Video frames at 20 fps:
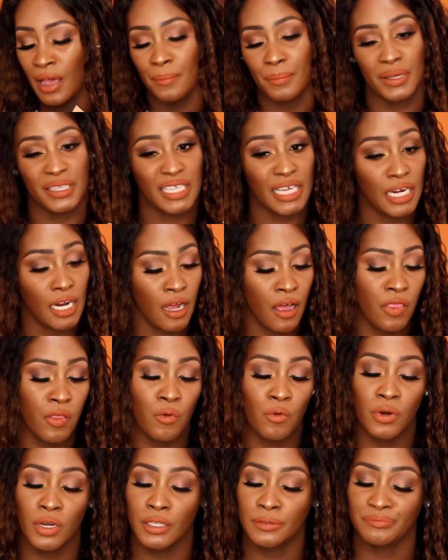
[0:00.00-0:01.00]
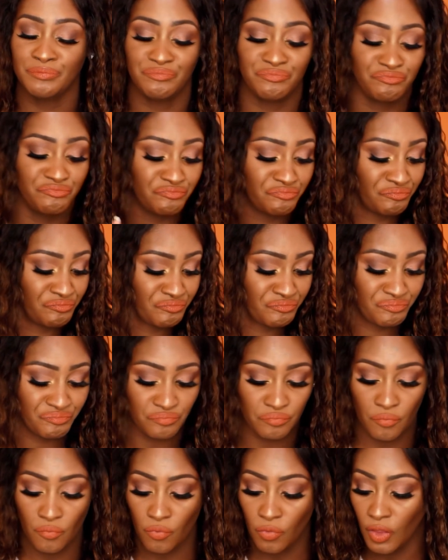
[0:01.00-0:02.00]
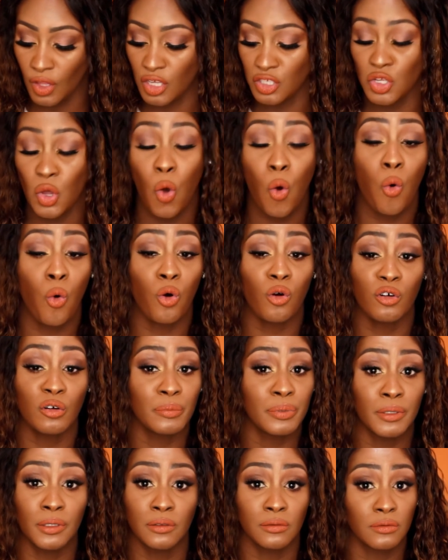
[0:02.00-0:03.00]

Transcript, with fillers: But that other one, horrible.